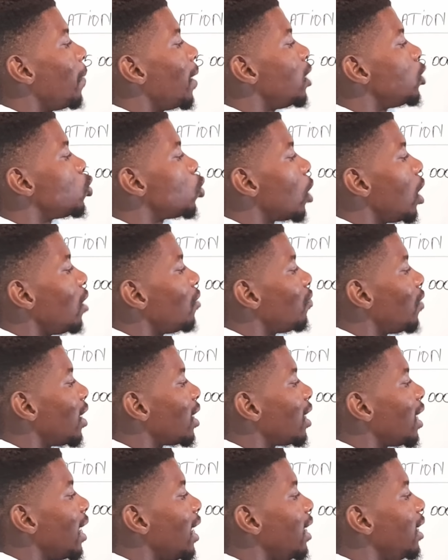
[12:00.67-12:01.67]
by twelve
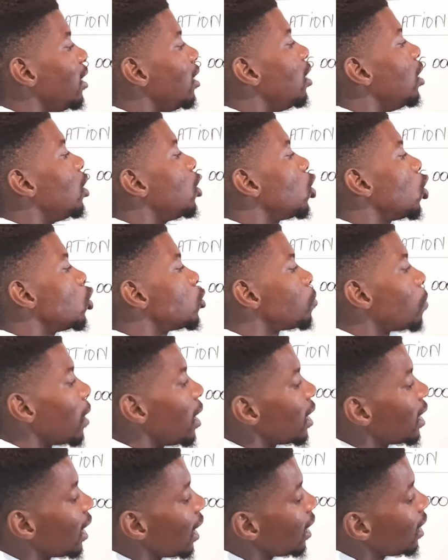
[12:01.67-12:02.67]
again, close
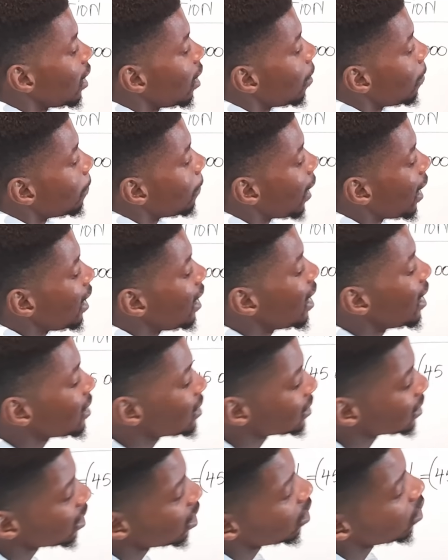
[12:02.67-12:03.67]
bracket,
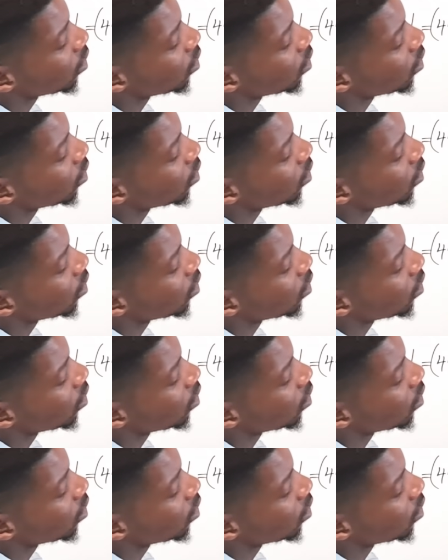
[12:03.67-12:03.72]
minus